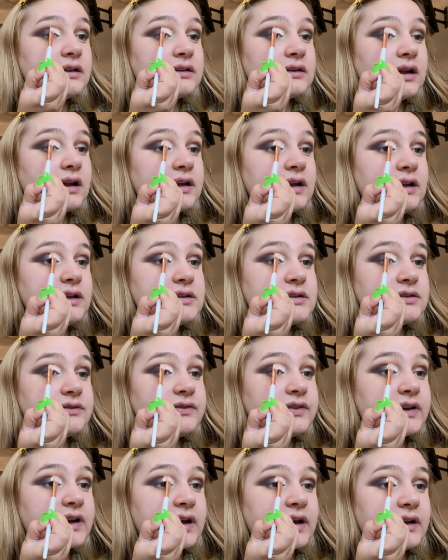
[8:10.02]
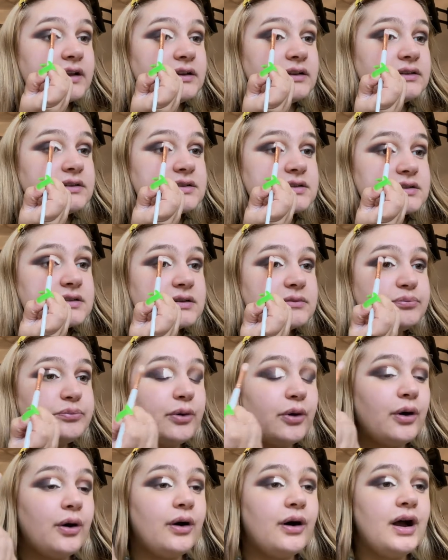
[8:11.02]
I need something else.
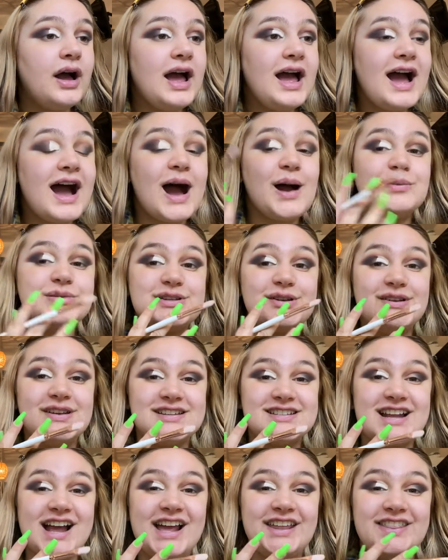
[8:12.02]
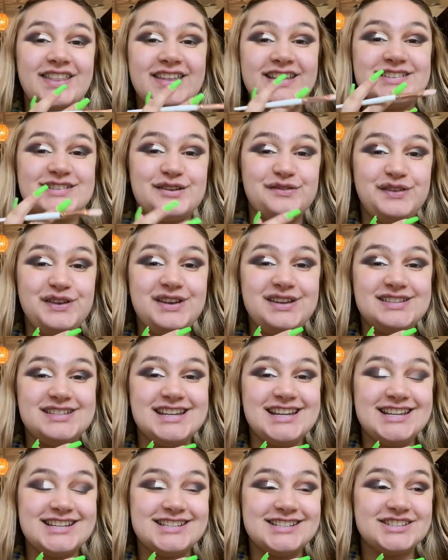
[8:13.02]
But I'm so excited that there's a few
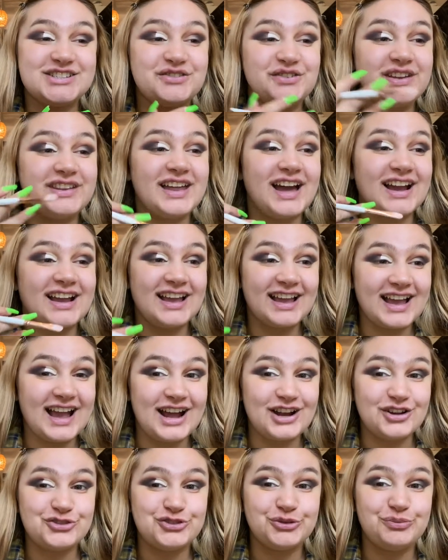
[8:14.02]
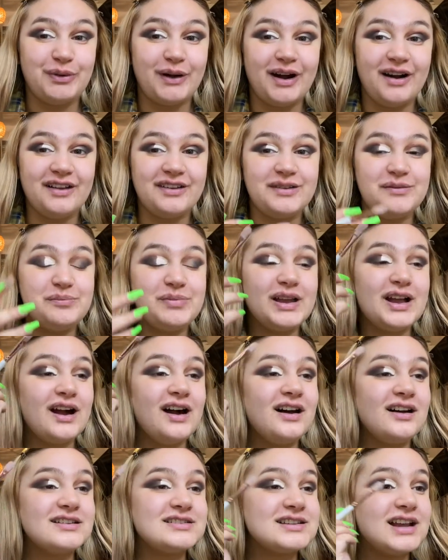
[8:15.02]
seasons of it that I can catch up on
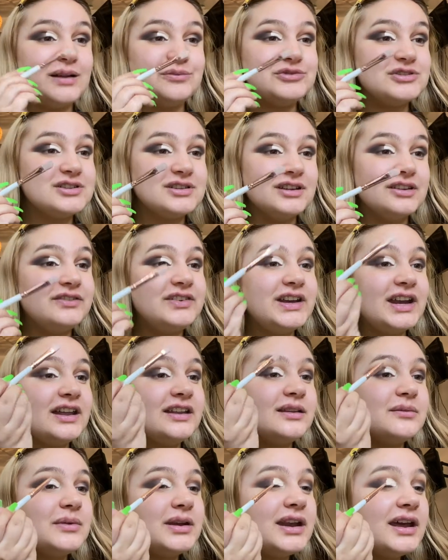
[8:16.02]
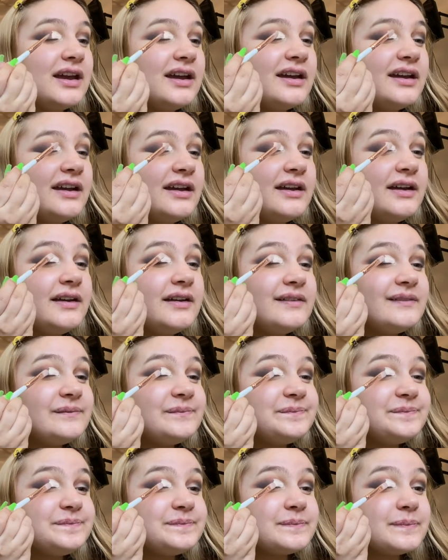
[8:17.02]
because I'm just loving it at the minute.
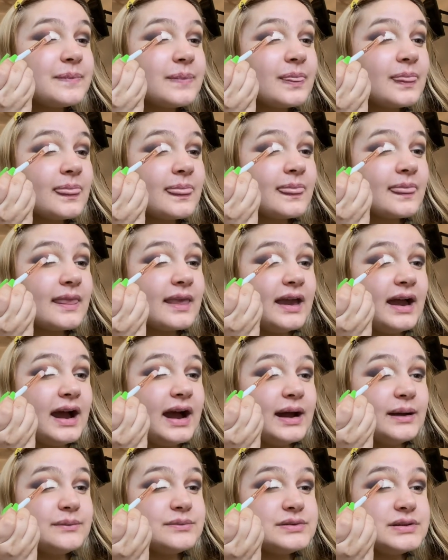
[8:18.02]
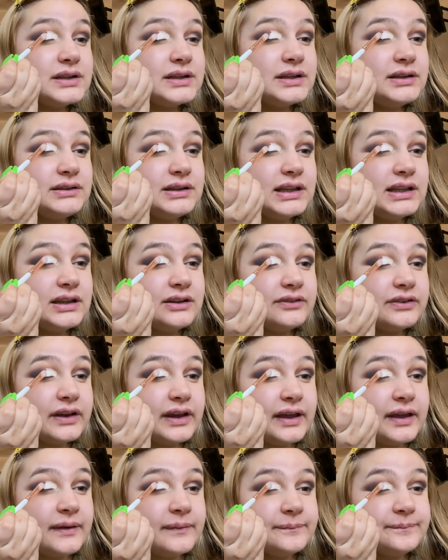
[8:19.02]
Absolutely loving
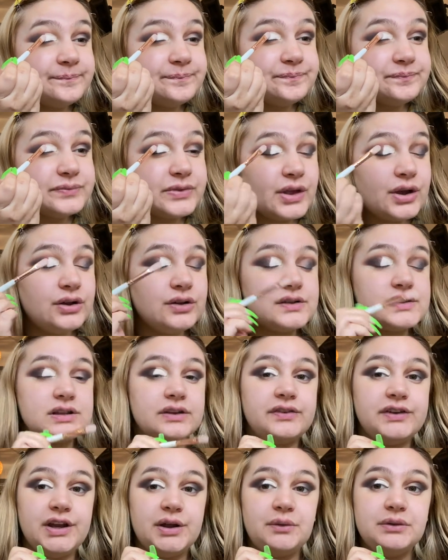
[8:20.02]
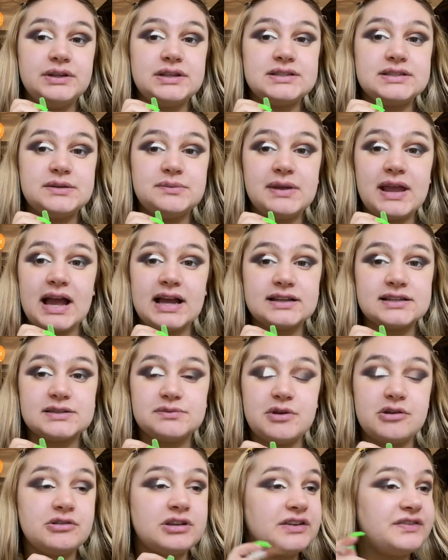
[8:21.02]
it. Also, if you don't want this to be as
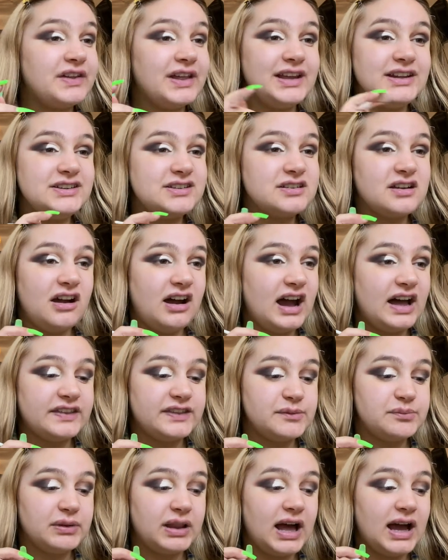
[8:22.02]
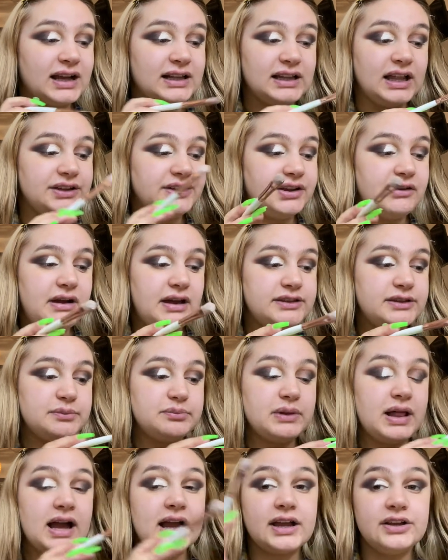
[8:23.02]
smoky, like you just can't add the black. Like, don't add the
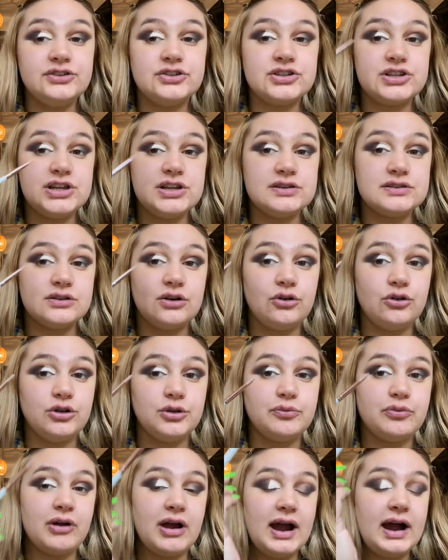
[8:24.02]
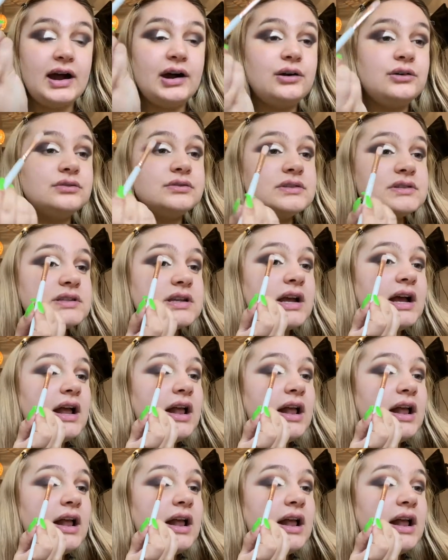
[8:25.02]
black and just use all the browns.